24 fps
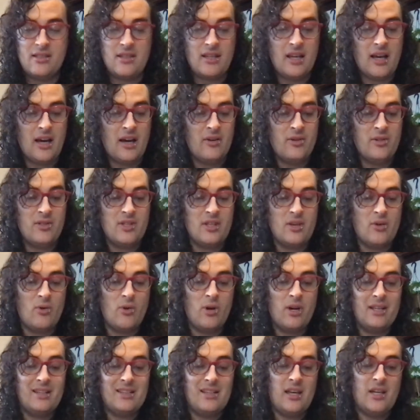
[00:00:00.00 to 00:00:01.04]
how does the
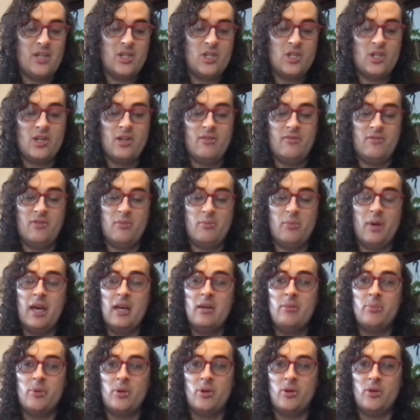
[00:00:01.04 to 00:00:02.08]
orientation of the
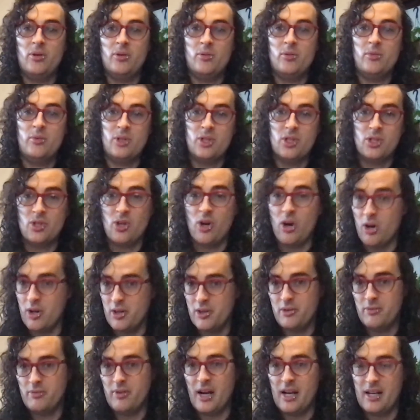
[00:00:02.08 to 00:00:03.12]
paper, which is on the
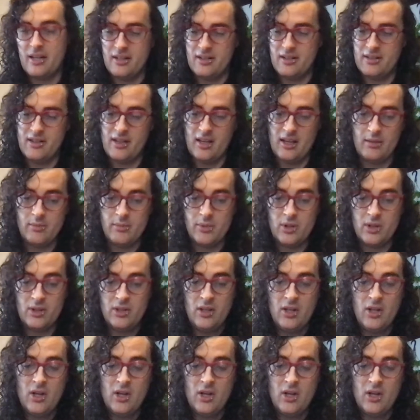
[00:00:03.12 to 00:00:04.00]
writing table,